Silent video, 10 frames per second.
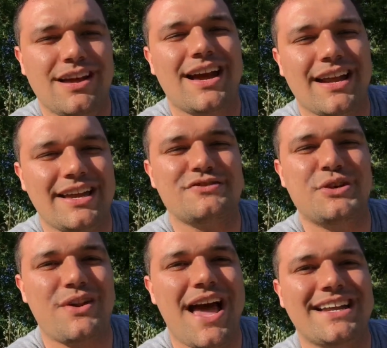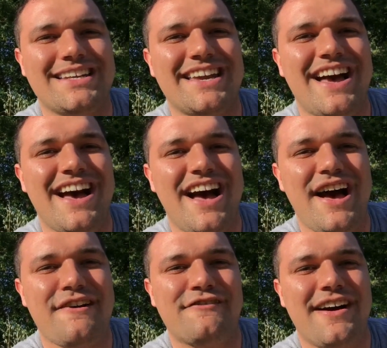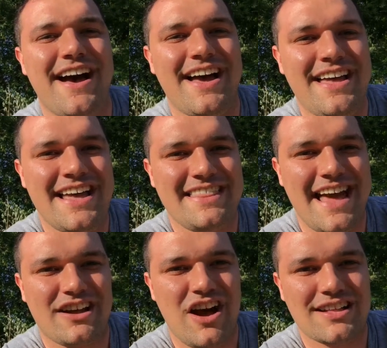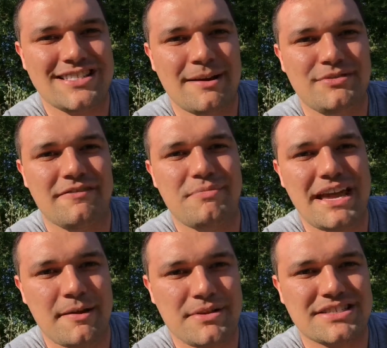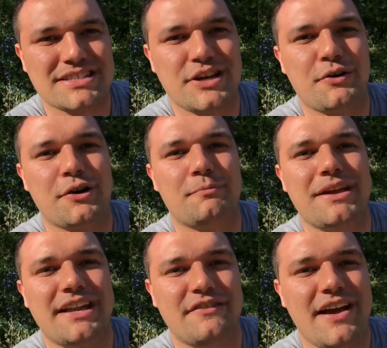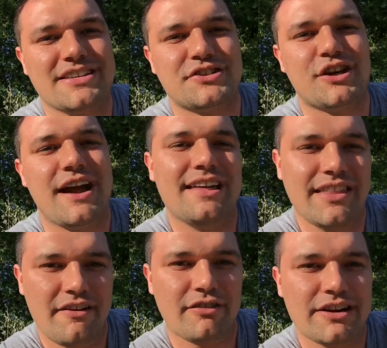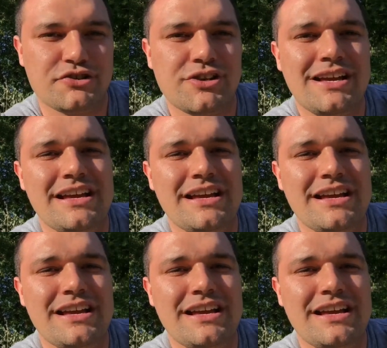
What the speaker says: Kind of gives you an idea of that concept of being a business owner, being an investor, and leverage.